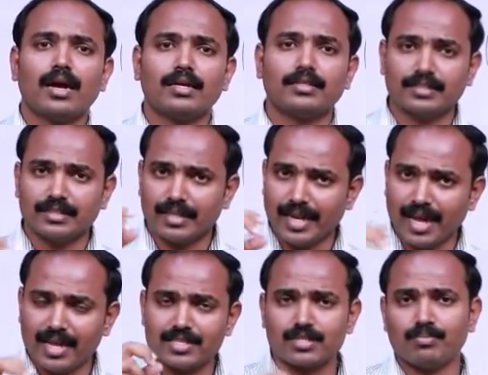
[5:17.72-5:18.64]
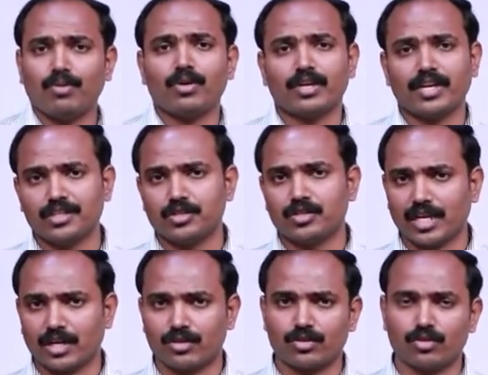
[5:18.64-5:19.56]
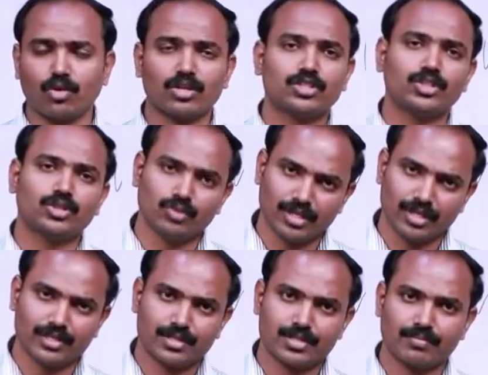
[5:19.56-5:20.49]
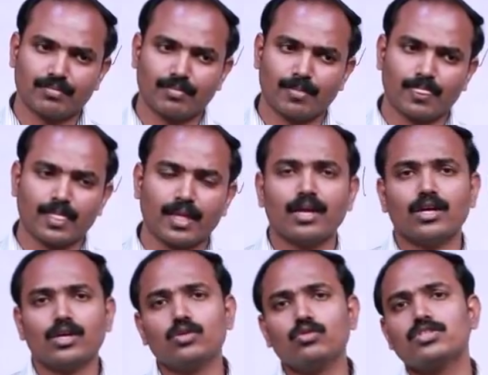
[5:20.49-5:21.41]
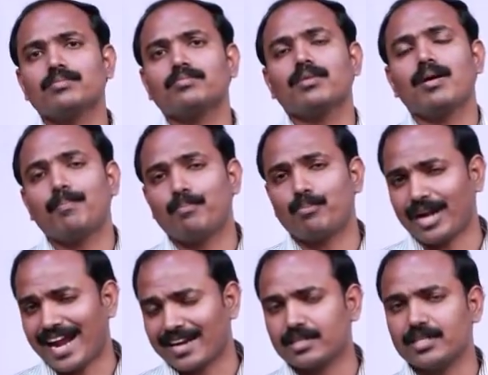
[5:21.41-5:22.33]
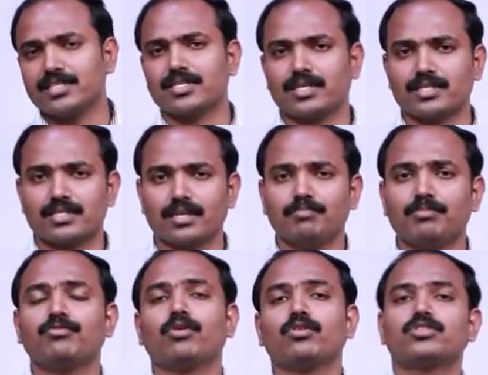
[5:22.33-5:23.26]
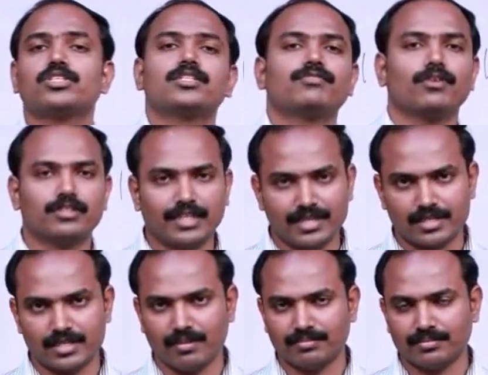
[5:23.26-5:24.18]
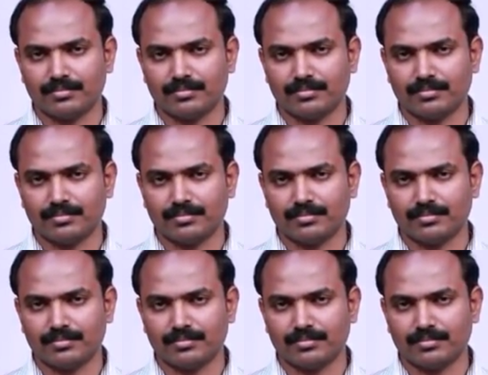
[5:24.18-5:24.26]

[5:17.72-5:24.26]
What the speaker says: The last point I need to talk to you is do some practice test before you sit for the exam.